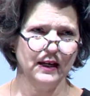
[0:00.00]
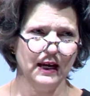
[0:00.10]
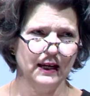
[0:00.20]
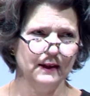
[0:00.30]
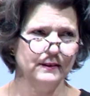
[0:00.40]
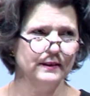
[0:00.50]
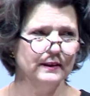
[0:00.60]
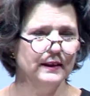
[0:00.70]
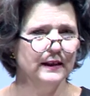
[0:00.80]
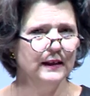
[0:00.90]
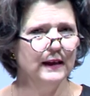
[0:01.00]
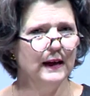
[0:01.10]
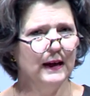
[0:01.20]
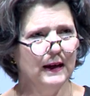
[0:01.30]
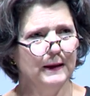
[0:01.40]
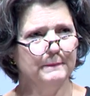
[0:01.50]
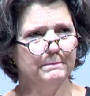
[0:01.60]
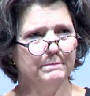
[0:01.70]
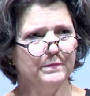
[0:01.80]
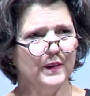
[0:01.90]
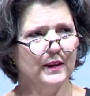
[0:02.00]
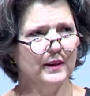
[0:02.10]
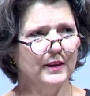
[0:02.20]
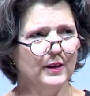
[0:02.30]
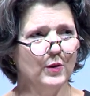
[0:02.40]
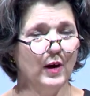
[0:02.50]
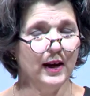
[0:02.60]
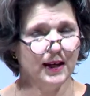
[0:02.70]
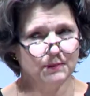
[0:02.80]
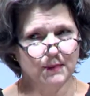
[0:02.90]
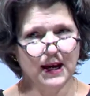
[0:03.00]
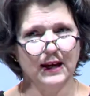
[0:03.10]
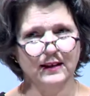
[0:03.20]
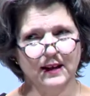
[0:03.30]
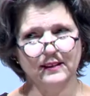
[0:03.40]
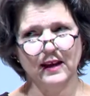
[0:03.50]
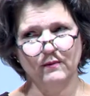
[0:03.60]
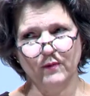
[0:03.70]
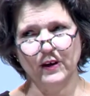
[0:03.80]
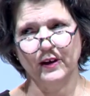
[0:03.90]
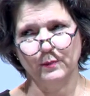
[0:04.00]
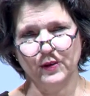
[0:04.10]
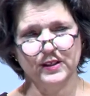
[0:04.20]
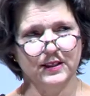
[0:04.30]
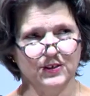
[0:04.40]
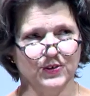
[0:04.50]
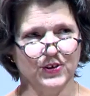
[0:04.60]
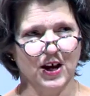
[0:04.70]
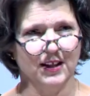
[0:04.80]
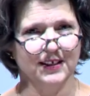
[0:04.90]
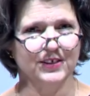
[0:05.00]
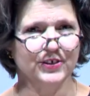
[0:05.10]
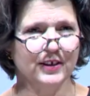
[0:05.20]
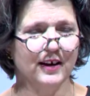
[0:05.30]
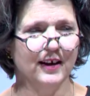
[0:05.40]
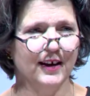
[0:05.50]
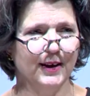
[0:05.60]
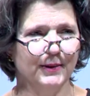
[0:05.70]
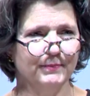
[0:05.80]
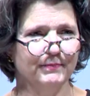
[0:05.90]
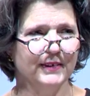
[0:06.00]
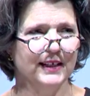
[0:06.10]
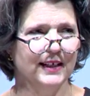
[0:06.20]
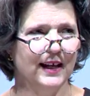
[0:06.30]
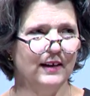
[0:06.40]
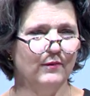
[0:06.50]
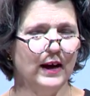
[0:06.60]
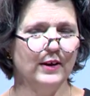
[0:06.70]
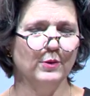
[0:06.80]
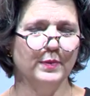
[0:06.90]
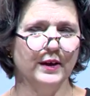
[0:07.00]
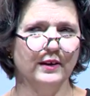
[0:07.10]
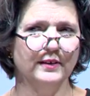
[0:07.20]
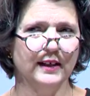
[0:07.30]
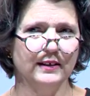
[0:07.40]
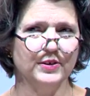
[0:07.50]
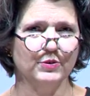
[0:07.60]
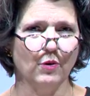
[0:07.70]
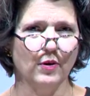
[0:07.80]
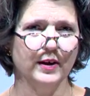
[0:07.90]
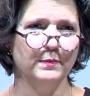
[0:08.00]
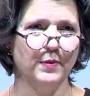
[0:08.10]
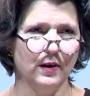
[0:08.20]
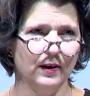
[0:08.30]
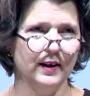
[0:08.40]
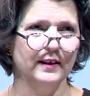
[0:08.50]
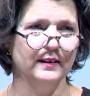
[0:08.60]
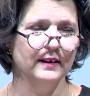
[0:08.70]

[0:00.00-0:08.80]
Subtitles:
Kate, who I had met at that very prestigious college at Vanderbilt at a sorority party